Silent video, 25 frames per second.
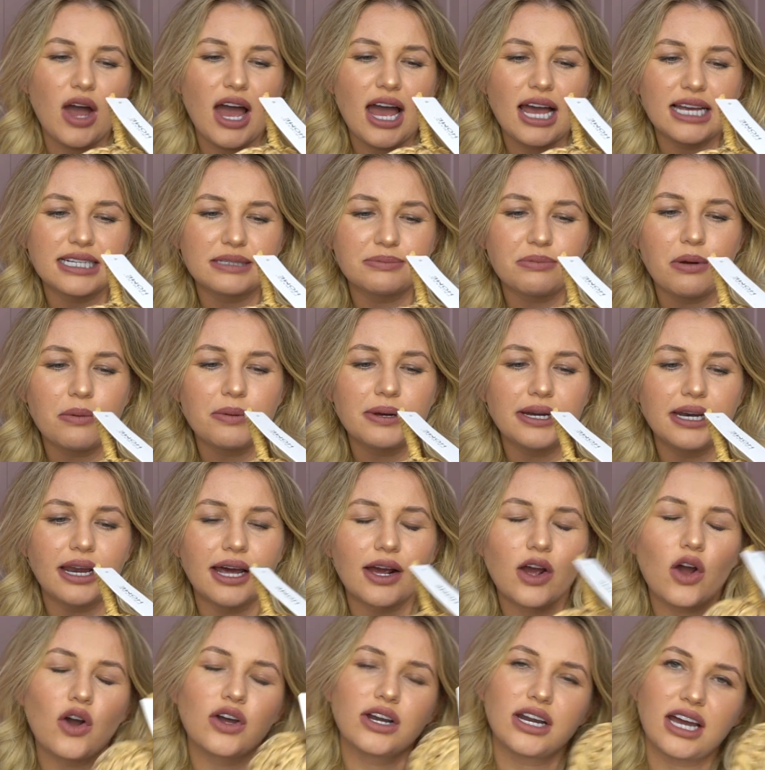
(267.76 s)
That's probably
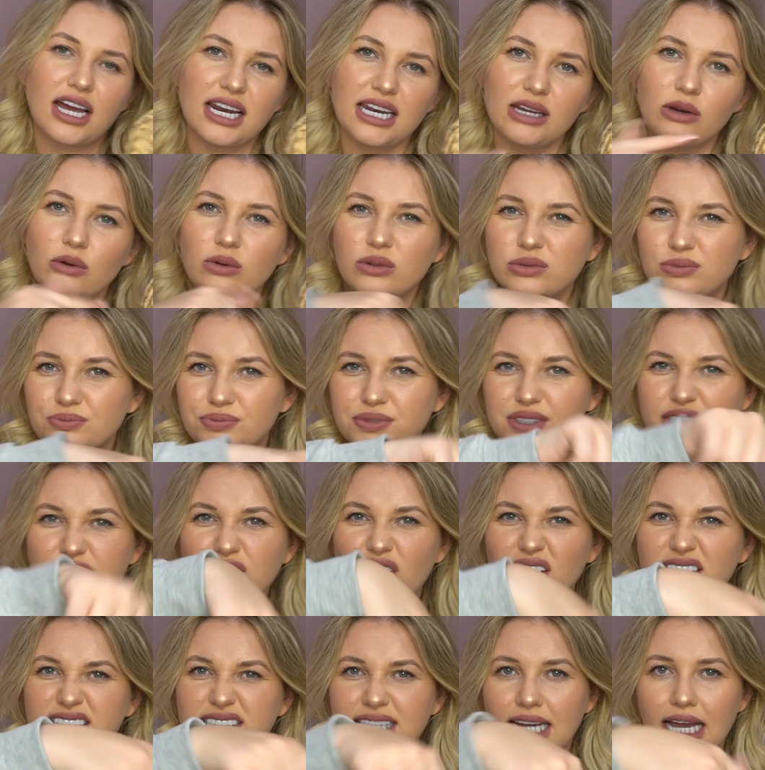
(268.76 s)
like on like a little
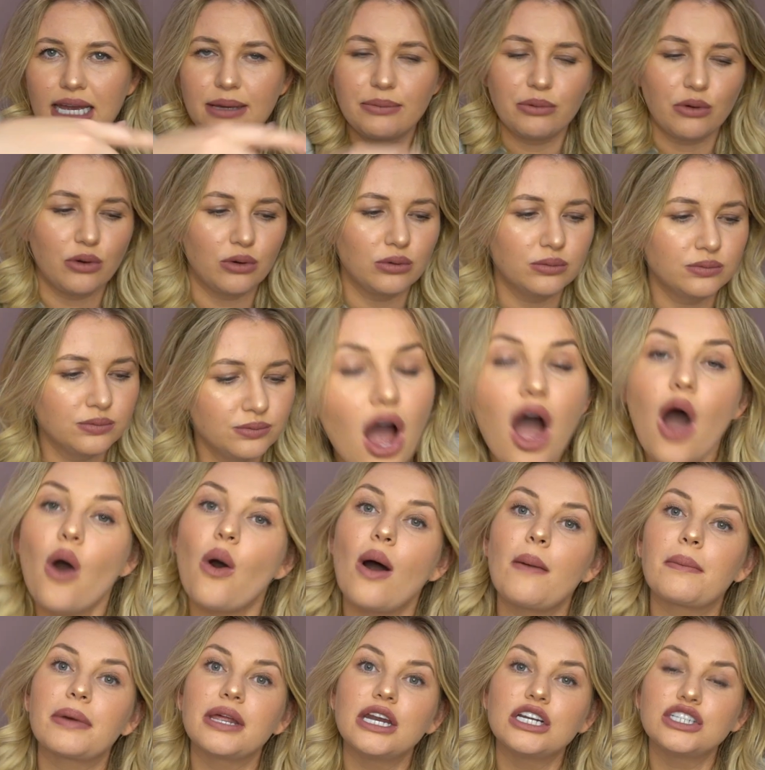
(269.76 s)
side table. Oh,
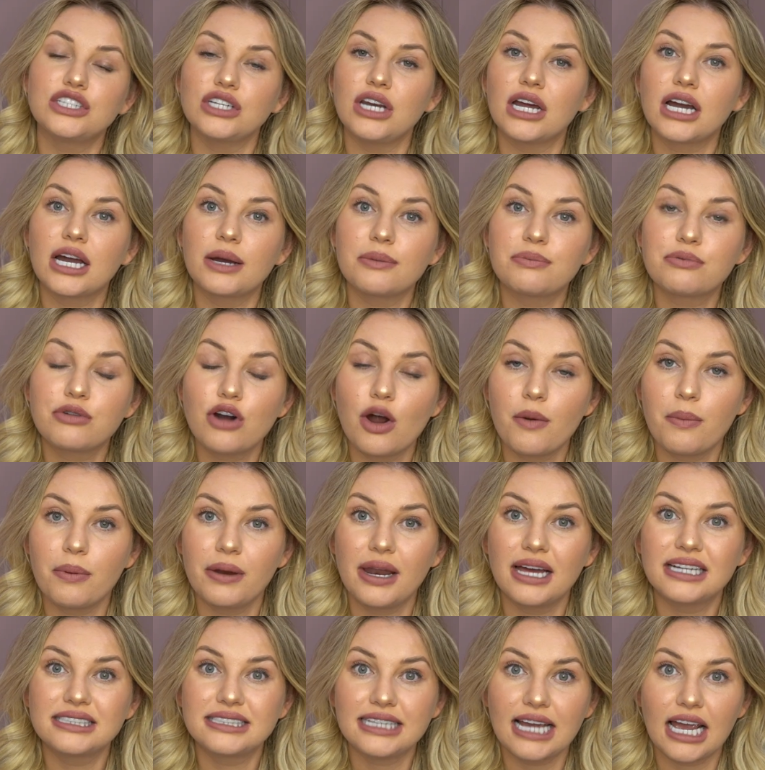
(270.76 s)
I'm gonna do like a proper
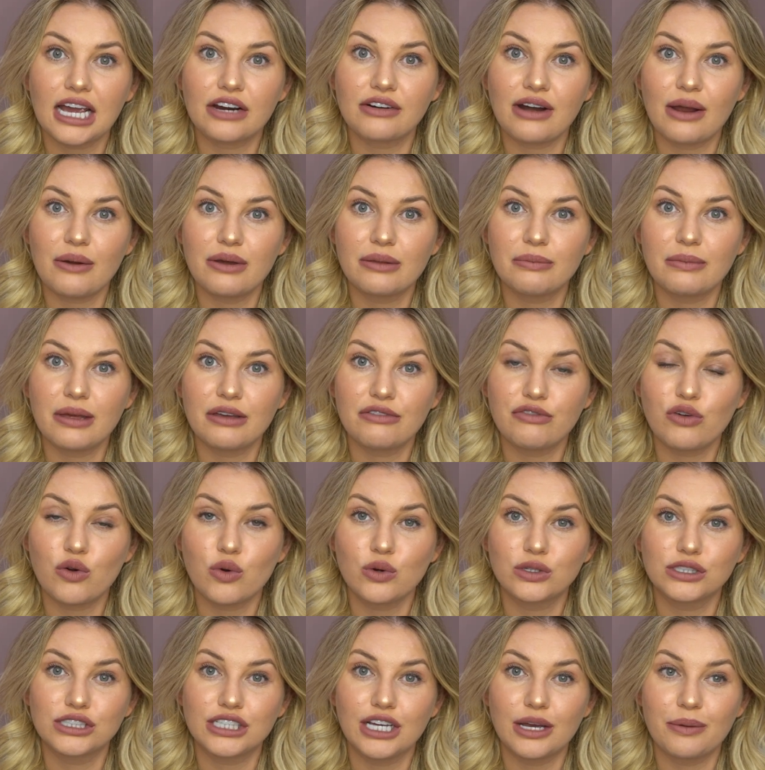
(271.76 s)
like decorate with me for
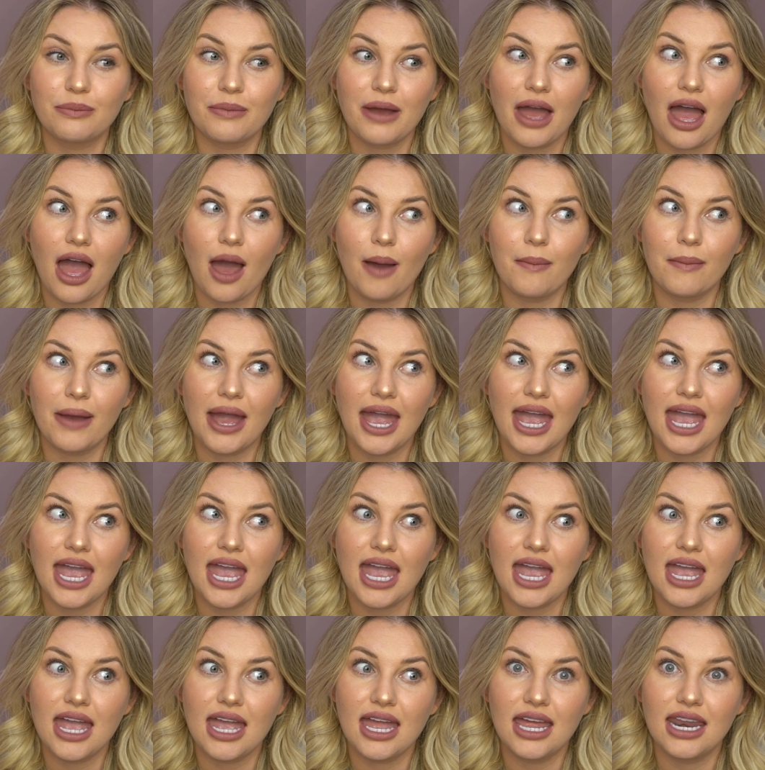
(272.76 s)
autumn
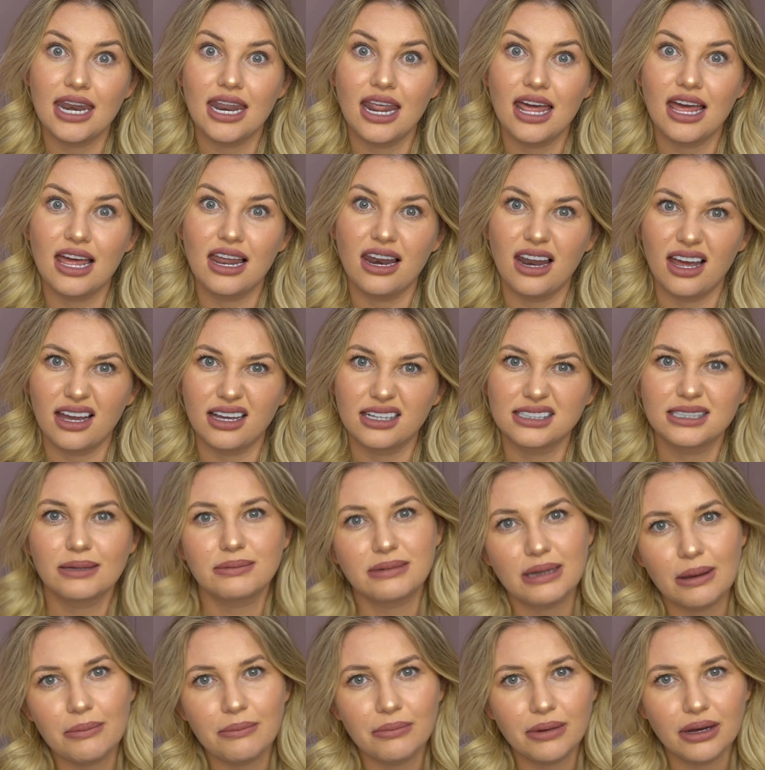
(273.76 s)
in like
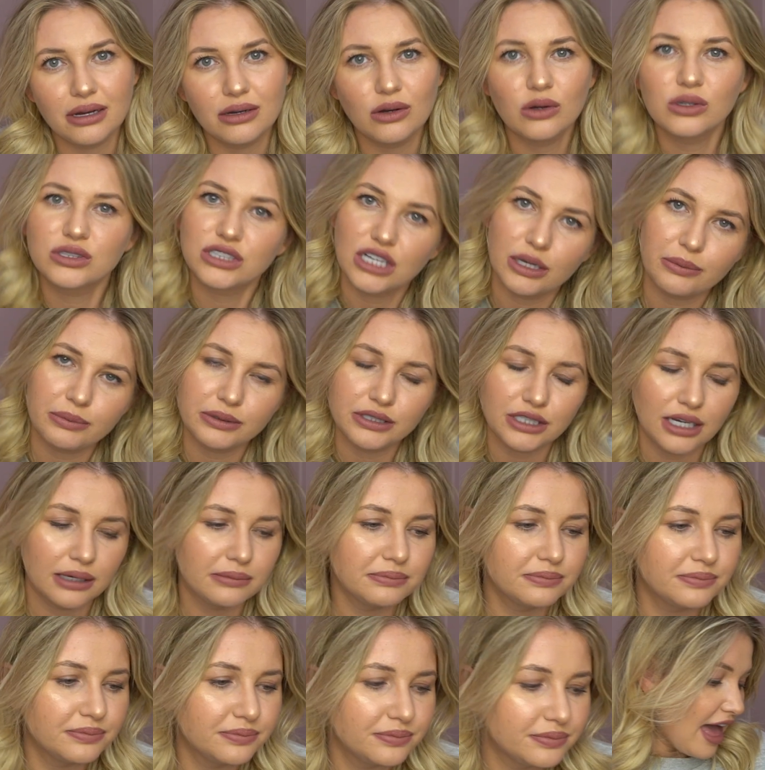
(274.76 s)
September, October time.
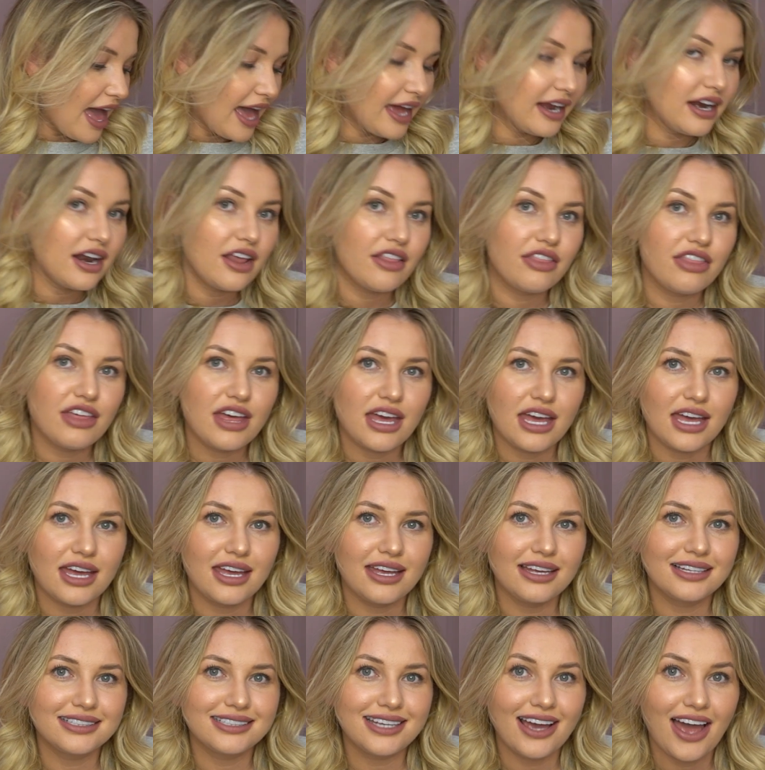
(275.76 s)
Then
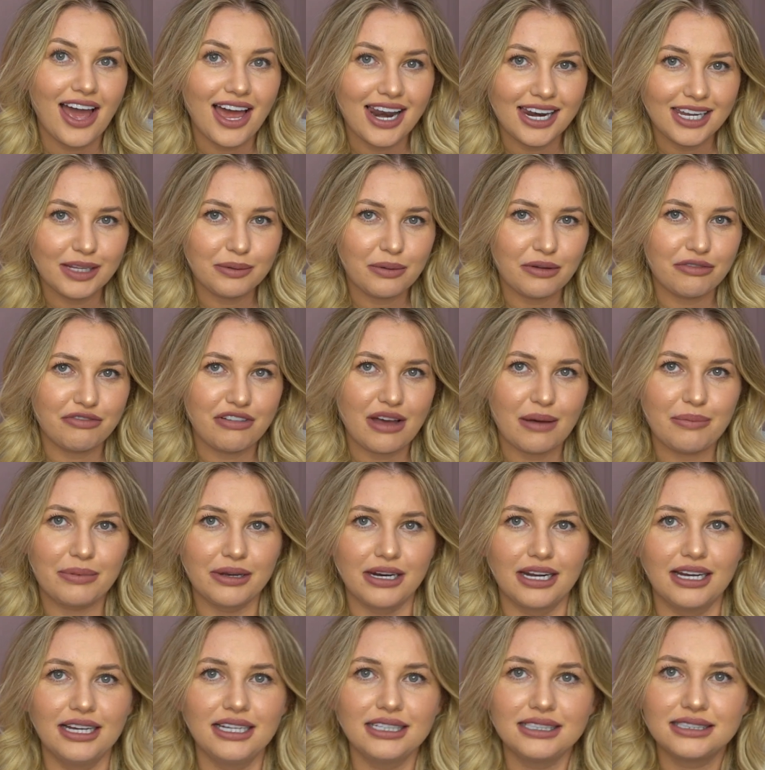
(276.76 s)
these, a little bit
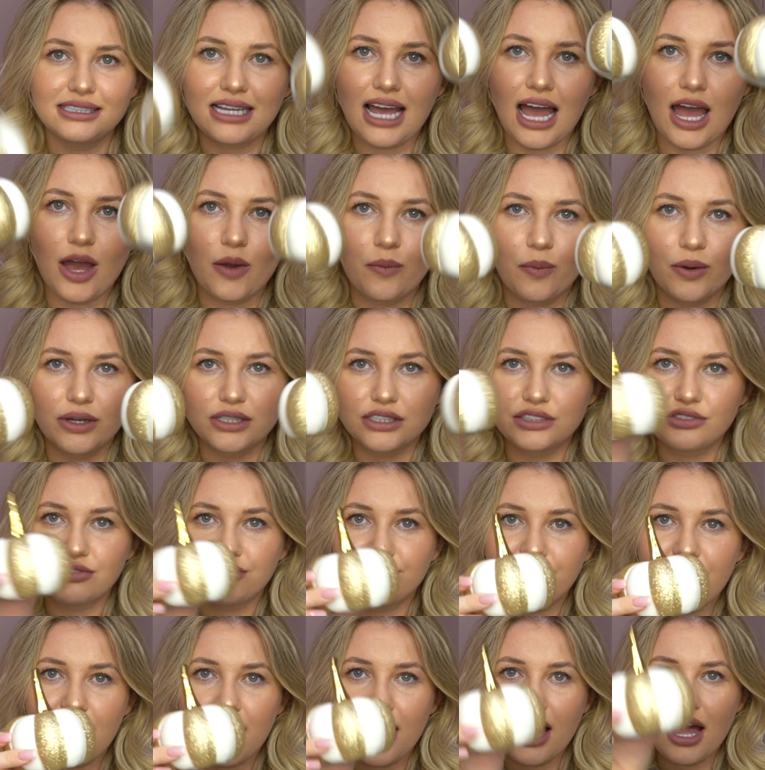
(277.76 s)
fabulous. I want
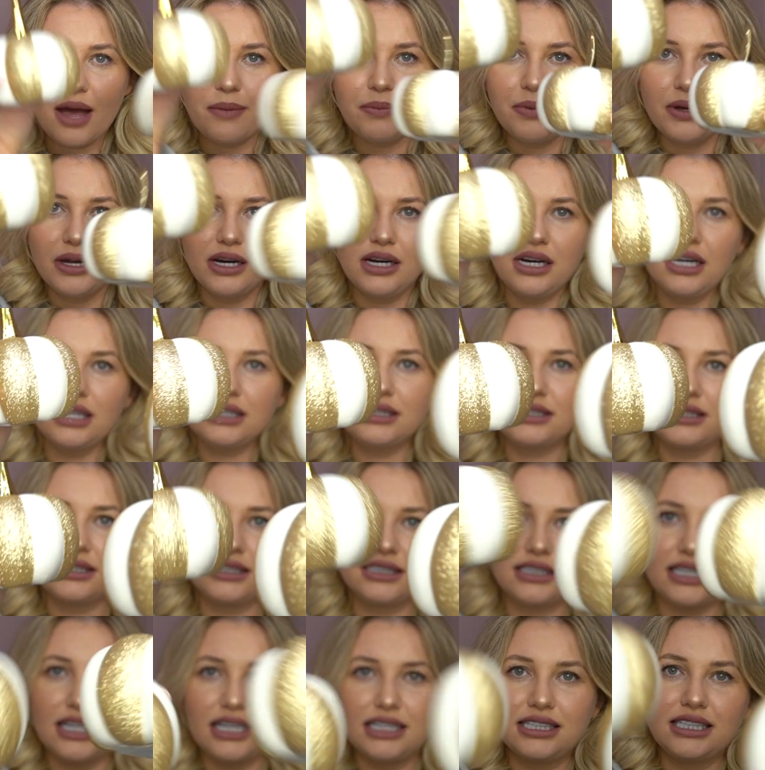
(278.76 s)
fabulous,
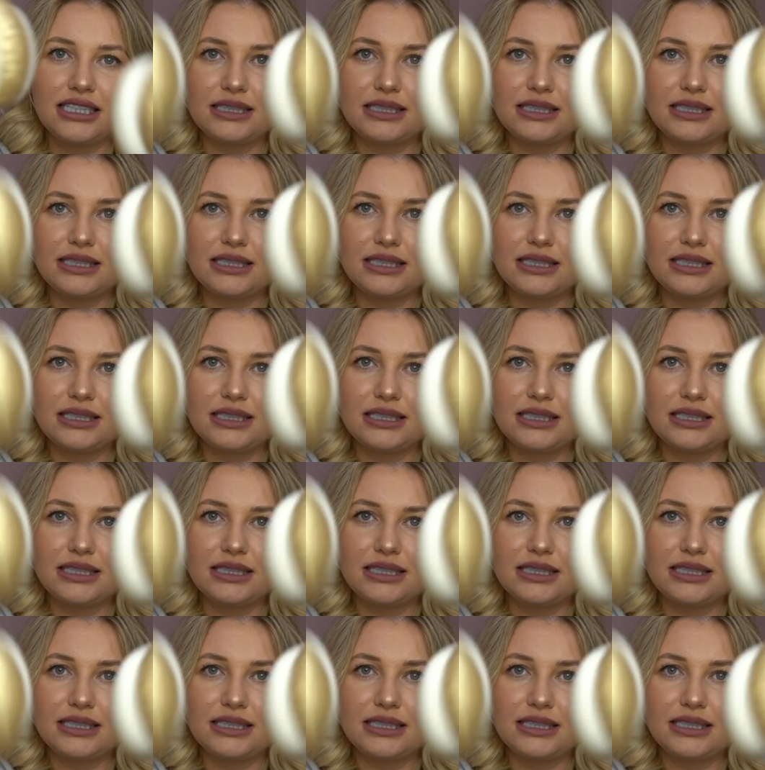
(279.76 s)
that